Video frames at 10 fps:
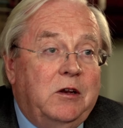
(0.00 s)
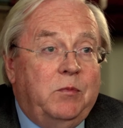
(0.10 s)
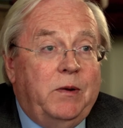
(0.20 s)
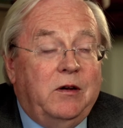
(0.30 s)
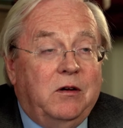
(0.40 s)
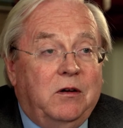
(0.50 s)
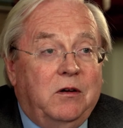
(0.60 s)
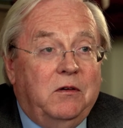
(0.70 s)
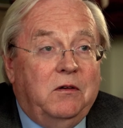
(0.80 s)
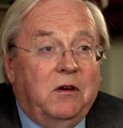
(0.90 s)
had been
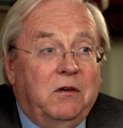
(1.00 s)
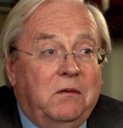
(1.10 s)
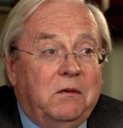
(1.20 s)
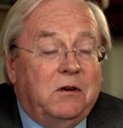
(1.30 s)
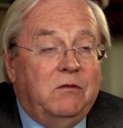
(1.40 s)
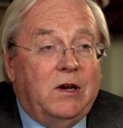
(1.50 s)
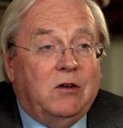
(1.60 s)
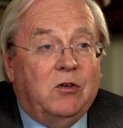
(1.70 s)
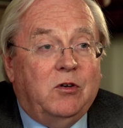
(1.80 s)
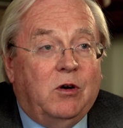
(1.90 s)

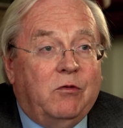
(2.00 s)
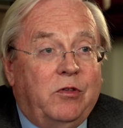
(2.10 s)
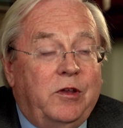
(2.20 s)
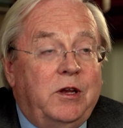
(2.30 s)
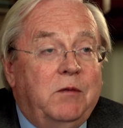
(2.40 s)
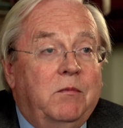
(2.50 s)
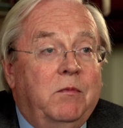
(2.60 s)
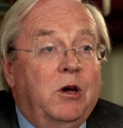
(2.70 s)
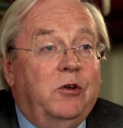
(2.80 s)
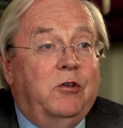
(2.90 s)
convicted of the
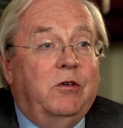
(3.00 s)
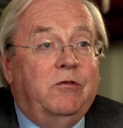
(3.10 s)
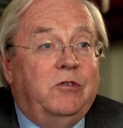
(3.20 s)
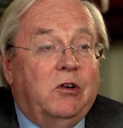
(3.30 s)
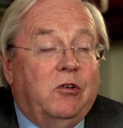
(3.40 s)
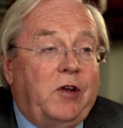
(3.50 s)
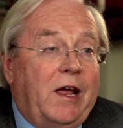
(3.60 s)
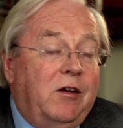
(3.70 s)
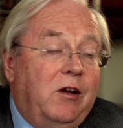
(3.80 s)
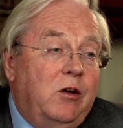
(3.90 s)
murder of Jill
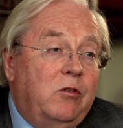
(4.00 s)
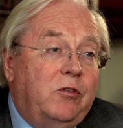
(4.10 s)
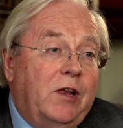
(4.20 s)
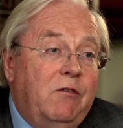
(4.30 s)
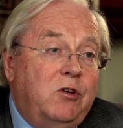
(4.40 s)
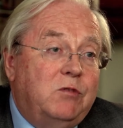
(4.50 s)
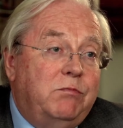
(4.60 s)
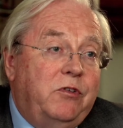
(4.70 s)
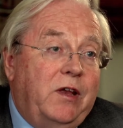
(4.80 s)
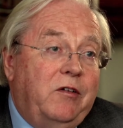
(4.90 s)
Dando, the television
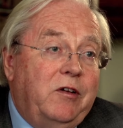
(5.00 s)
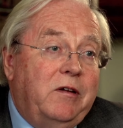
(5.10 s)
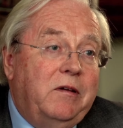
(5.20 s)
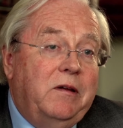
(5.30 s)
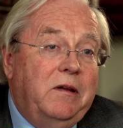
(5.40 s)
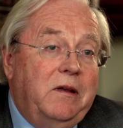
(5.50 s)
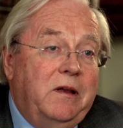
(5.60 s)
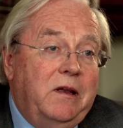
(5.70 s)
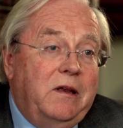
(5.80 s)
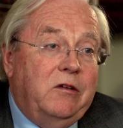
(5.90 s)
presenter.
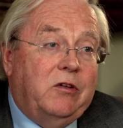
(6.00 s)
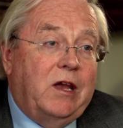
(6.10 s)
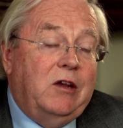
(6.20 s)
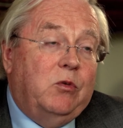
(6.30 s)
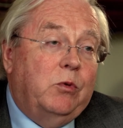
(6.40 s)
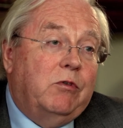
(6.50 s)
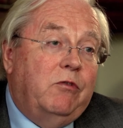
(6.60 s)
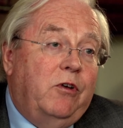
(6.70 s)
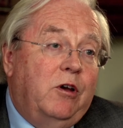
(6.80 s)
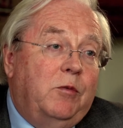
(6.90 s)
His case was
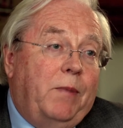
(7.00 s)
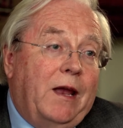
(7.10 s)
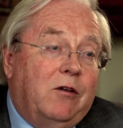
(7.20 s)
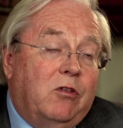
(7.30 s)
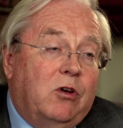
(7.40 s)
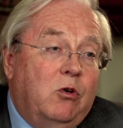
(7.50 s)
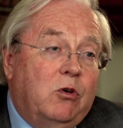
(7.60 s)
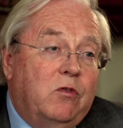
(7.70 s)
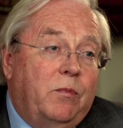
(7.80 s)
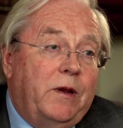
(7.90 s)
referred back to the
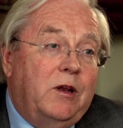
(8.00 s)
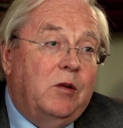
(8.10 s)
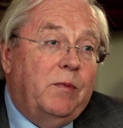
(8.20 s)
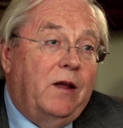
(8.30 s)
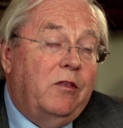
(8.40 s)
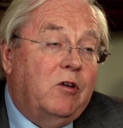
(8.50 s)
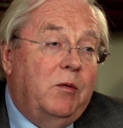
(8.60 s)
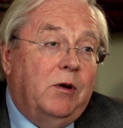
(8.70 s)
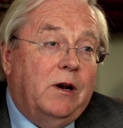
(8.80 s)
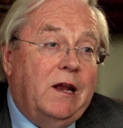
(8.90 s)
Court of Appeal by the
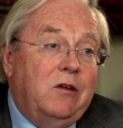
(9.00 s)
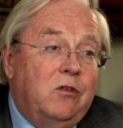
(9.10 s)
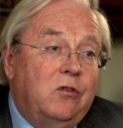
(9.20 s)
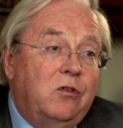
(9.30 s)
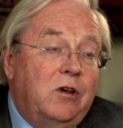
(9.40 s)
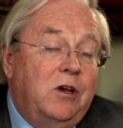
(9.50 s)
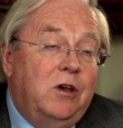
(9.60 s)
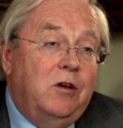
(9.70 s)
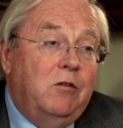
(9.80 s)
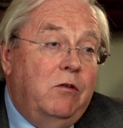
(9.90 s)
Criminal Cases
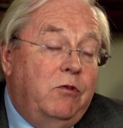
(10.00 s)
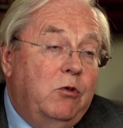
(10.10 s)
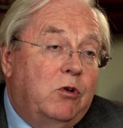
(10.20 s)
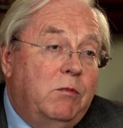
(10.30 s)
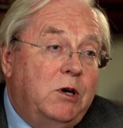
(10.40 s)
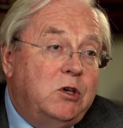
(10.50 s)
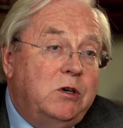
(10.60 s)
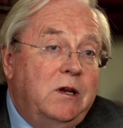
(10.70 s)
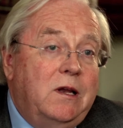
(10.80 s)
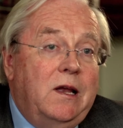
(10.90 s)
Review
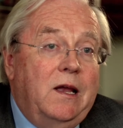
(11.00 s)
Commission.